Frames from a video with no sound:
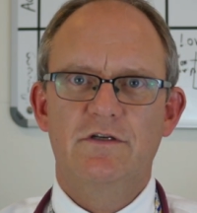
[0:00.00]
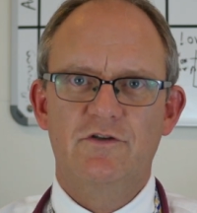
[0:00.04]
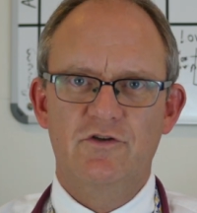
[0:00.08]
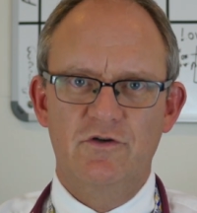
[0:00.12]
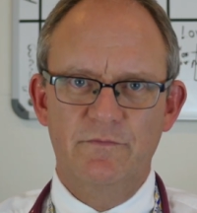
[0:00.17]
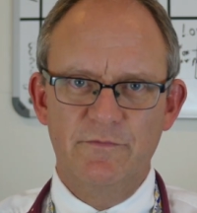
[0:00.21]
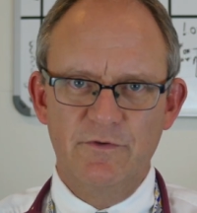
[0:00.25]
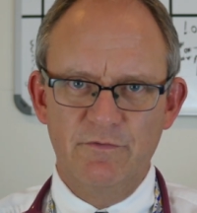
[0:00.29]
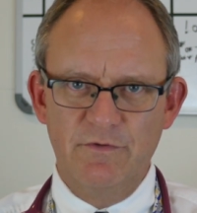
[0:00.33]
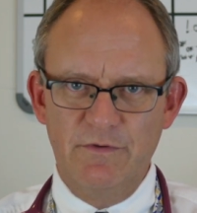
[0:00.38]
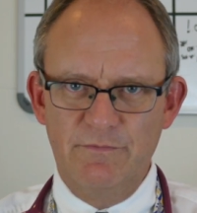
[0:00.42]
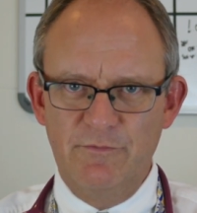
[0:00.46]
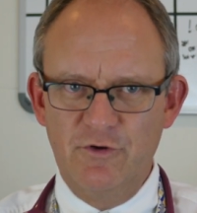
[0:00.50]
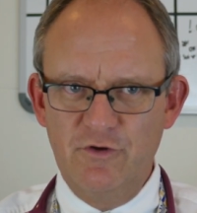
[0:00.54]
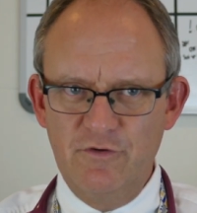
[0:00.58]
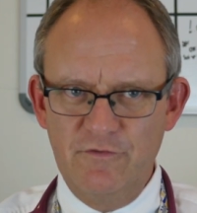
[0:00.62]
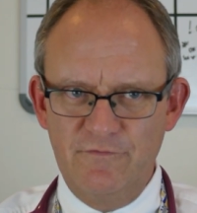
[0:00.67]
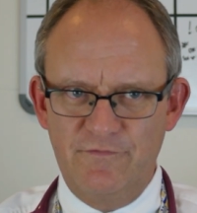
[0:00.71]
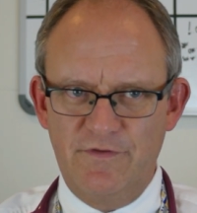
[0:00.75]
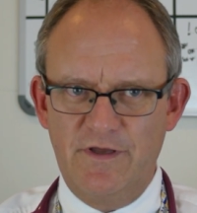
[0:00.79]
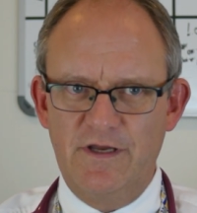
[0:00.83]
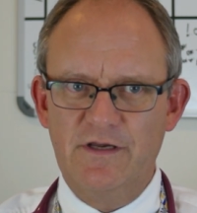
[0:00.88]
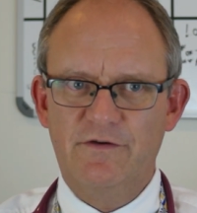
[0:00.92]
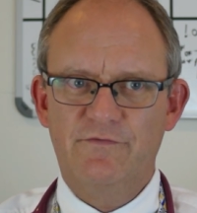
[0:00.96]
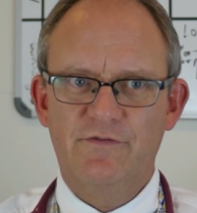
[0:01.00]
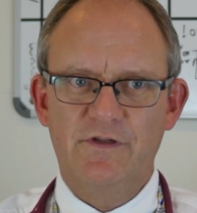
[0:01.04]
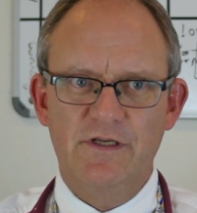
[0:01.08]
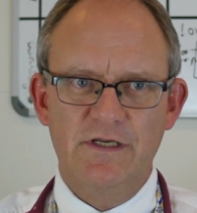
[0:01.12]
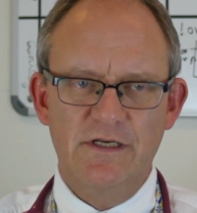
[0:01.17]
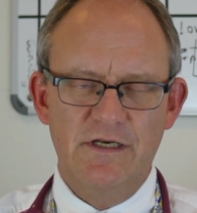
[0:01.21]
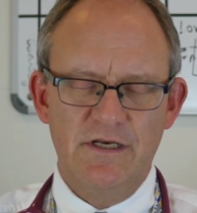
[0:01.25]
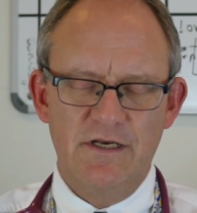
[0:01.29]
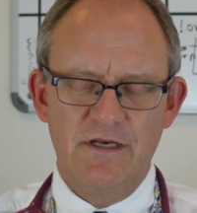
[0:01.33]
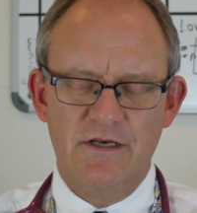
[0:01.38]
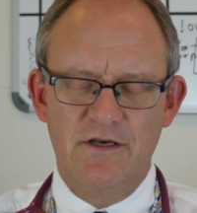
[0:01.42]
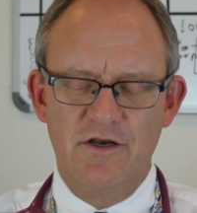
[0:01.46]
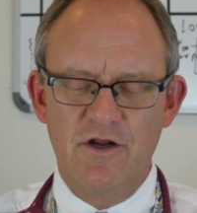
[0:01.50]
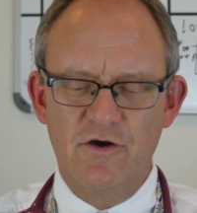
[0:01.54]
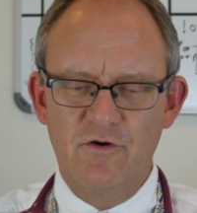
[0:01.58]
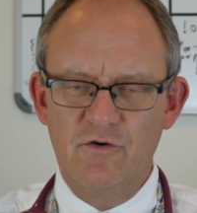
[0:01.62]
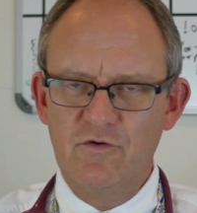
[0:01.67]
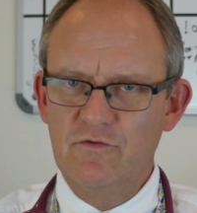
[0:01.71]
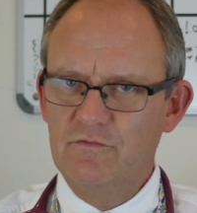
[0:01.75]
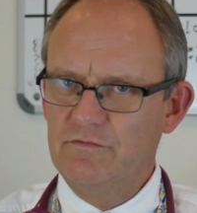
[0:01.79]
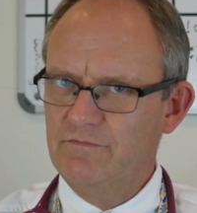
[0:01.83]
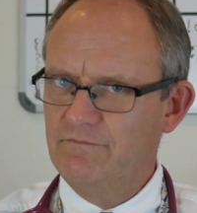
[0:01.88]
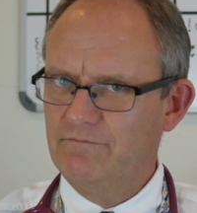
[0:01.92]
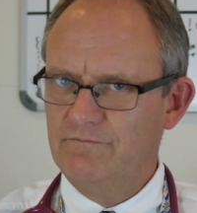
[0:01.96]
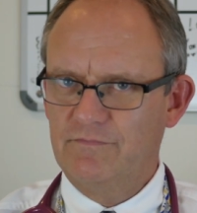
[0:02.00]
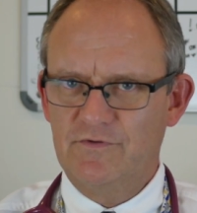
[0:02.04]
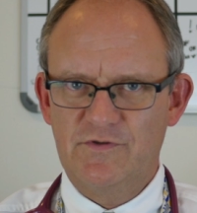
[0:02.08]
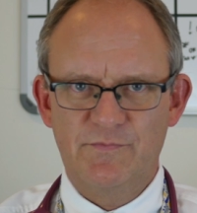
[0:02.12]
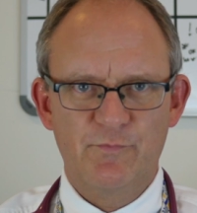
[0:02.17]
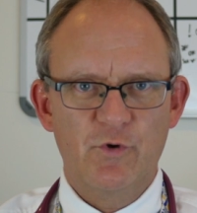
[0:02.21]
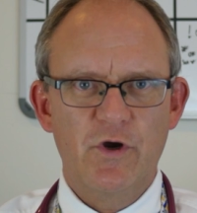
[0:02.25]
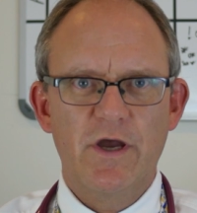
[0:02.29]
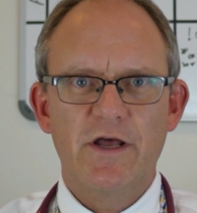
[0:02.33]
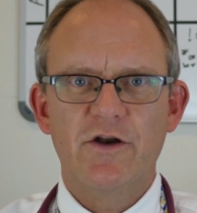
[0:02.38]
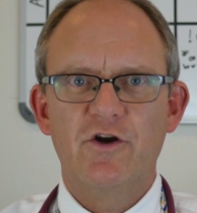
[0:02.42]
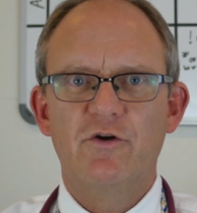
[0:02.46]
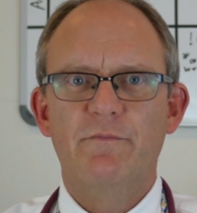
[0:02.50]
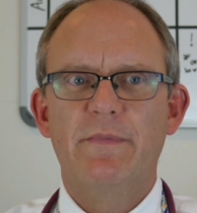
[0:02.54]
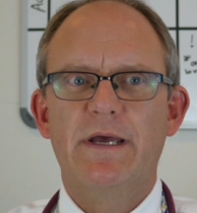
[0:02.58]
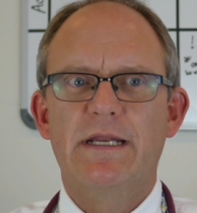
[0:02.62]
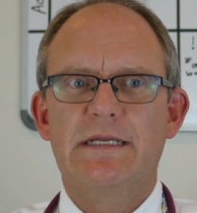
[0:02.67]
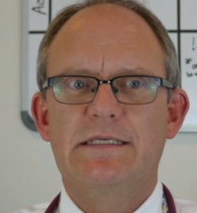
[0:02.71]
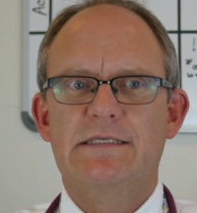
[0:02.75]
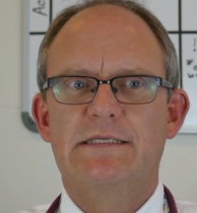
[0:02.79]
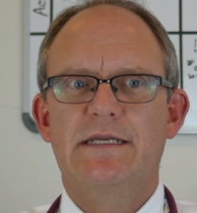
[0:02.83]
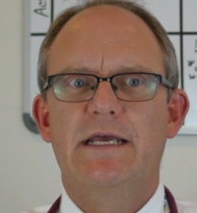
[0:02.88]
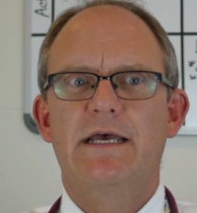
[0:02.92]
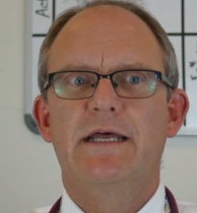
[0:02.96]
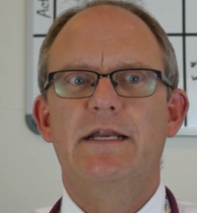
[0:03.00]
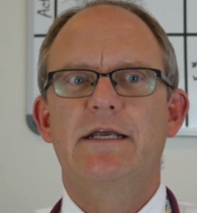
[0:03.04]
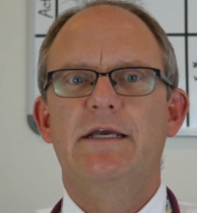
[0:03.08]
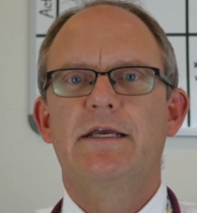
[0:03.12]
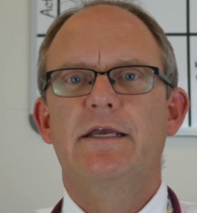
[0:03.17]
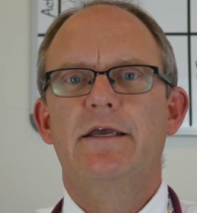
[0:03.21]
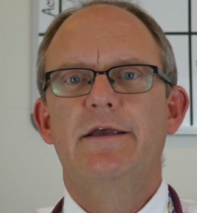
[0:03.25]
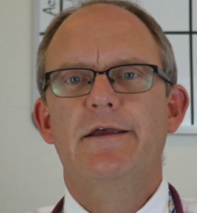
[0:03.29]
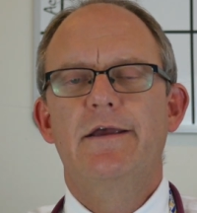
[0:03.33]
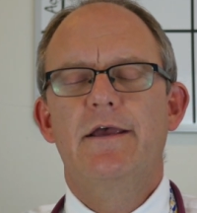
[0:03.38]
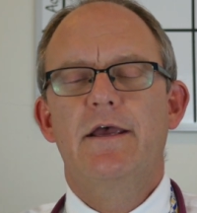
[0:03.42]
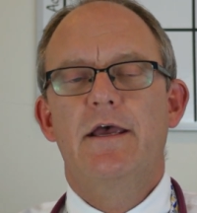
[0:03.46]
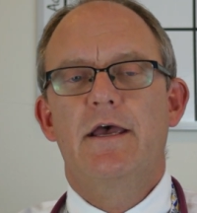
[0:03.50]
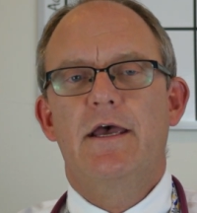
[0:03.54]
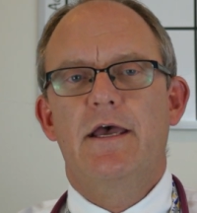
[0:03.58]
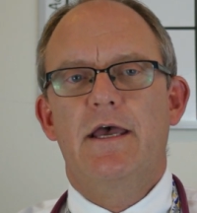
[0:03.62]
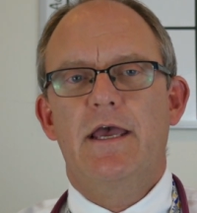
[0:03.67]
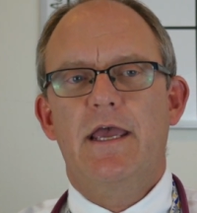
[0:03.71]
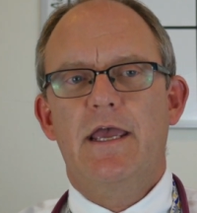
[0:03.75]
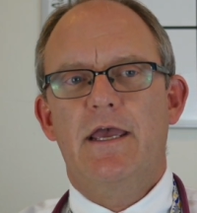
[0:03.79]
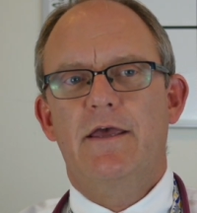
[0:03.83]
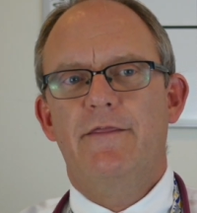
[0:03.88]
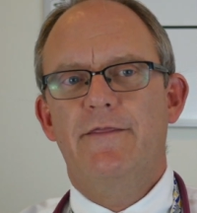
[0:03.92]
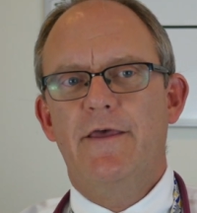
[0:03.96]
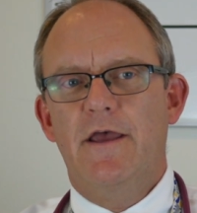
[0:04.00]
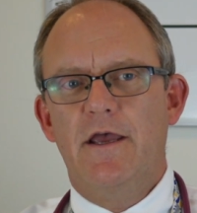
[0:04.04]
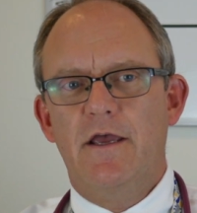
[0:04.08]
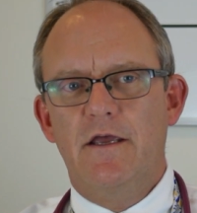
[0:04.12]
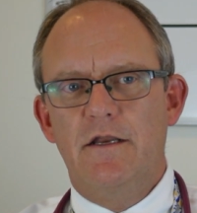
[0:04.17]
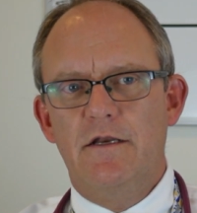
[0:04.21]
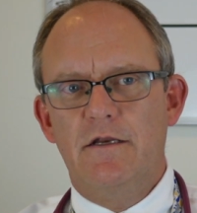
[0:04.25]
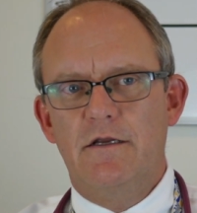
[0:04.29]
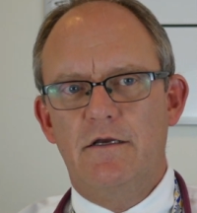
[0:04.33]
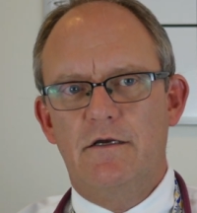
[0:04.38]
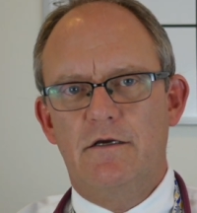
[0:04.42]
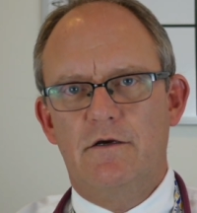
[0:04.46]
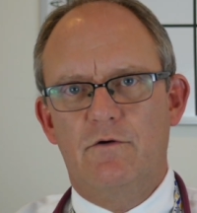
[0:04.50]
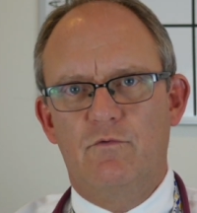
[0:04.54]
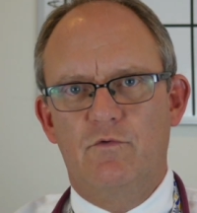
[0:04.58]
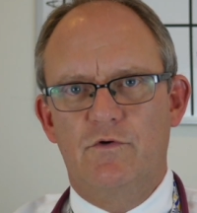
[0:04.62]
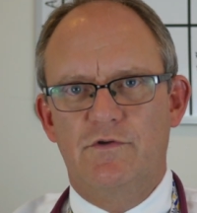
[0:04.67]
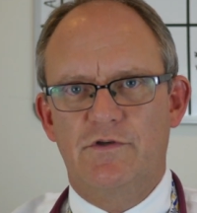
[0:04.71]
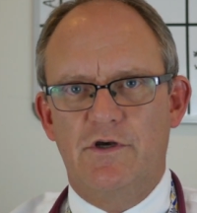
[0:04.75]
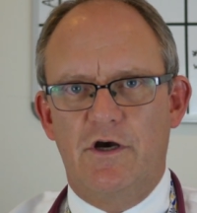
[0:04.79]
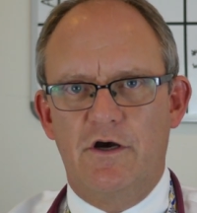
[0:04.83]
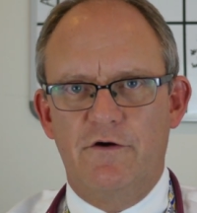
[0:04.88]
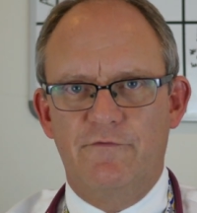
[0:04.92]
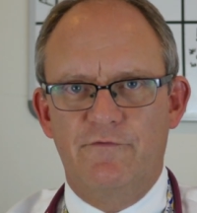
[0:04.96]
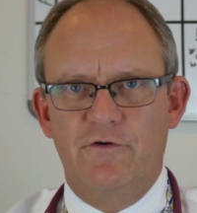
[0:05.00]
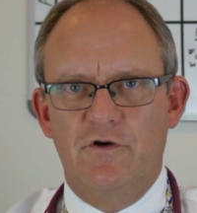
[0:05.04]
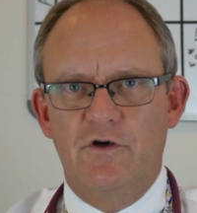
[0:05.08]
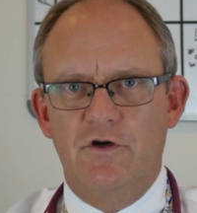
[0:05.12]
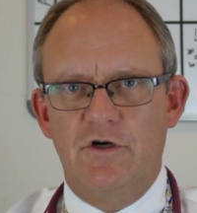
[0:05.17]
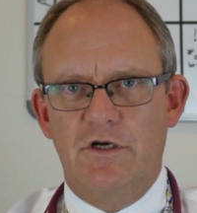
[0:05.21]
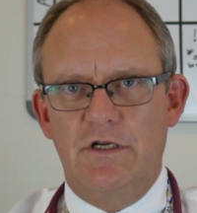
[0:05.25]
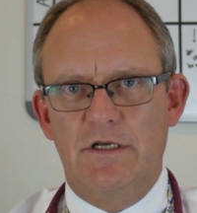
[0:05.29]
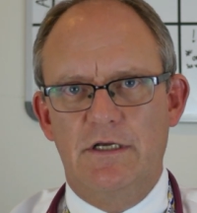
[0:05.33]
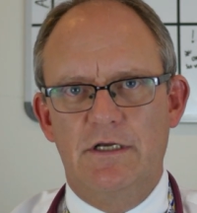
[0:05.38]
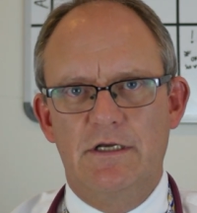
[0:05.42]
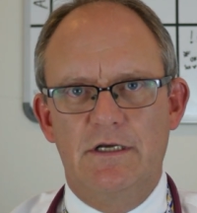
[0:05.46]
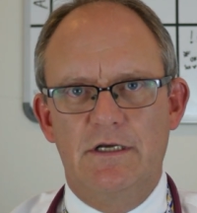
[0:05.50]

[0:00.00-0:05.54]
tumor removed, thankfully no spread or metastatic, and then was offered